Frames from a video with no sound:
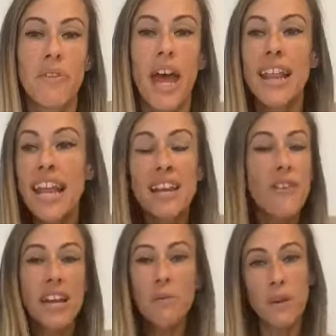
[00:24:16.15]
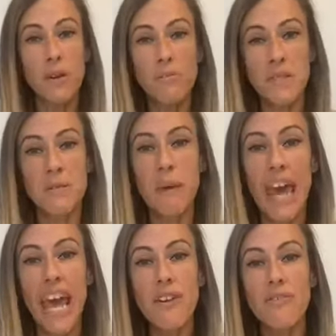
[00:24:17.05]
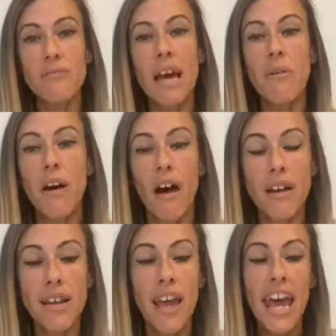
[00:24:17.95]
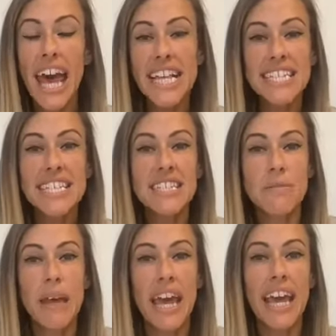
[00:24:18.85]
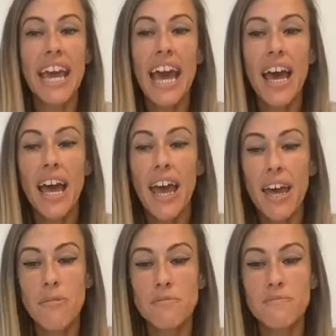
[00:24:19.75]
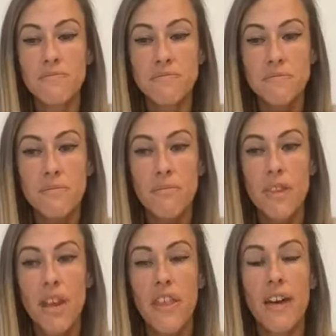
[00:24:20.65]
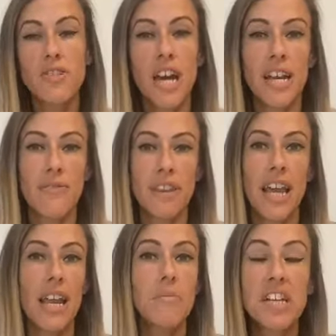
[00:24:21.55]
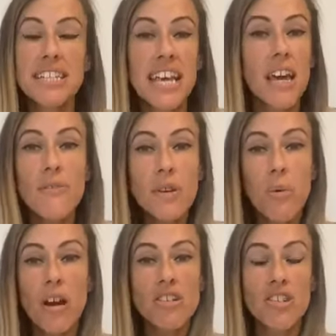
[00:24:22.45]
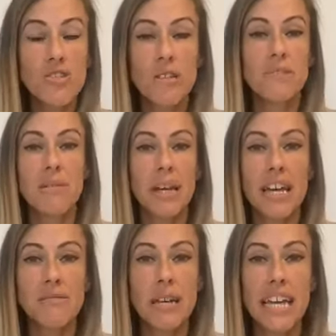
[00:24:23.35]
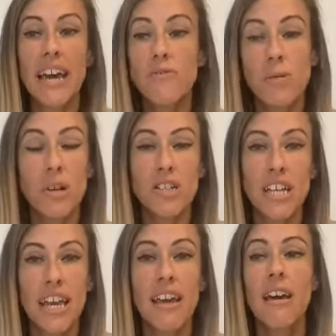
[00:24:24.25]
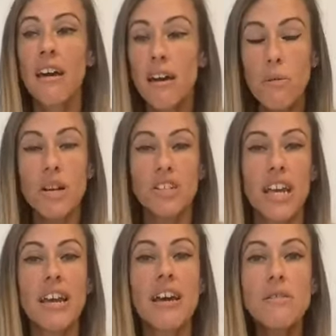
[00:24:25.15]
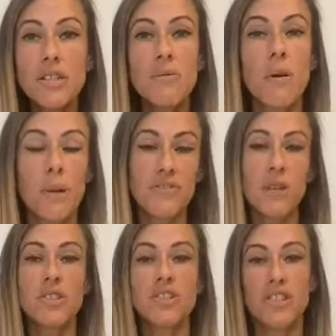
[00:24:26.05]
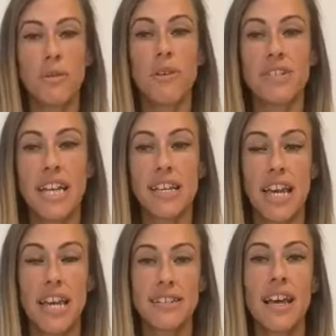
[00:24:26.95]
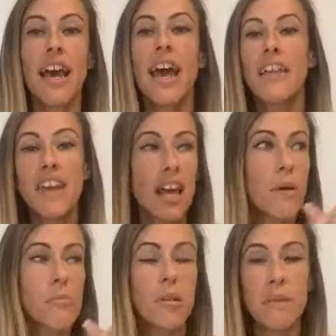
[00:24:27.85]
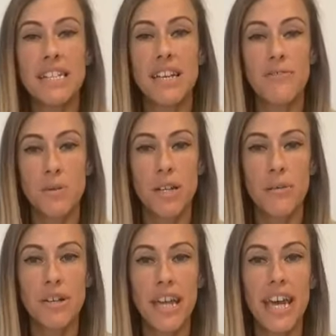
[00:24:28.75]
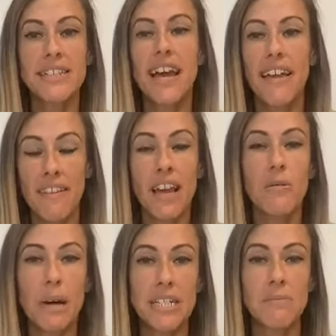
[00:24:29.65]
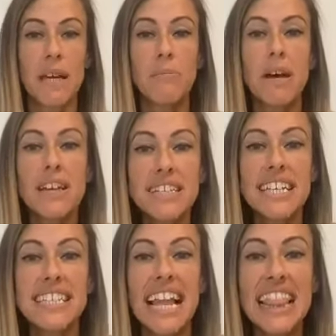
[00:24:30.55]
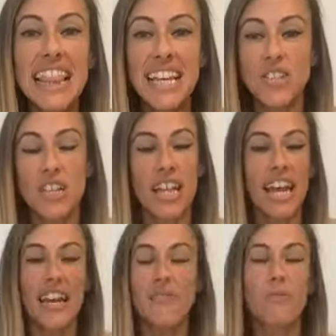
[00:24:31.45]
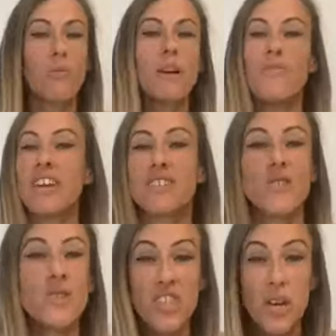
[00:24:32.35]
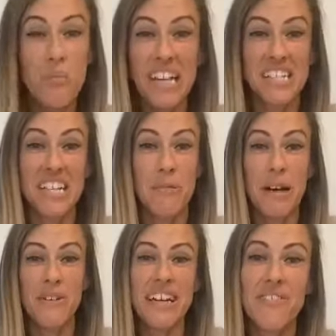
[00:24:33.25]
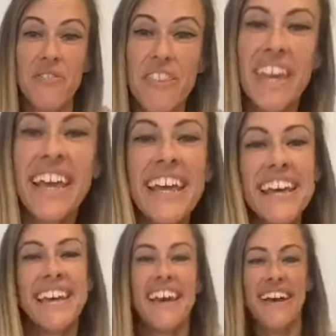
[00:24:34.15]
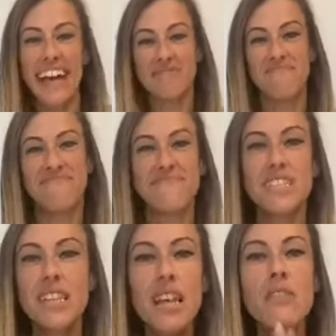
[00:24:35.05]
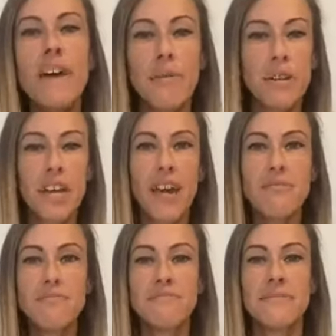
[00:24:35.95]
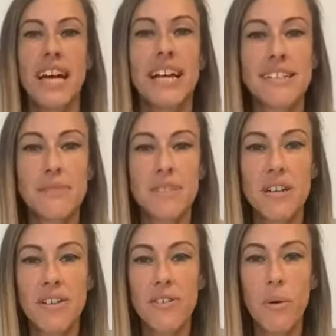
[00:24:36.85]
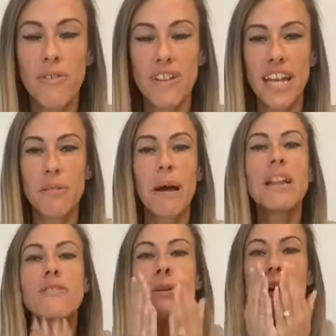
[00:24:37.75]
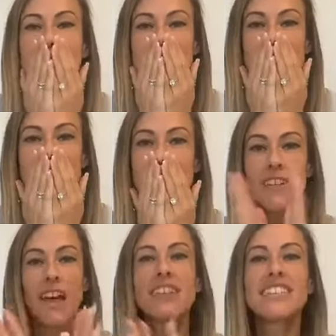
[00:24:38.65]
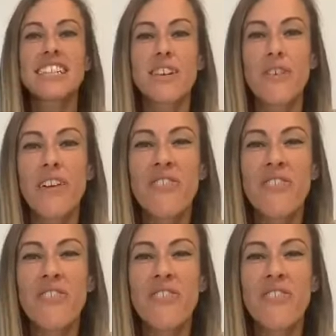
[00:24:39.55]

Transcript: And then if anyone comes to me from now on and says to me that I've tried everything, I'm going to say, have you watched the Dream Team Academy? Have you watched it? Go watch it. Go do what we've told you to do over 10 days and then go implement it for 21 days and then come back to me, because it's literally, we feel so passionate about it. Okay, I want to go. And I'm sorry for waffling, but I love you all. All six of you.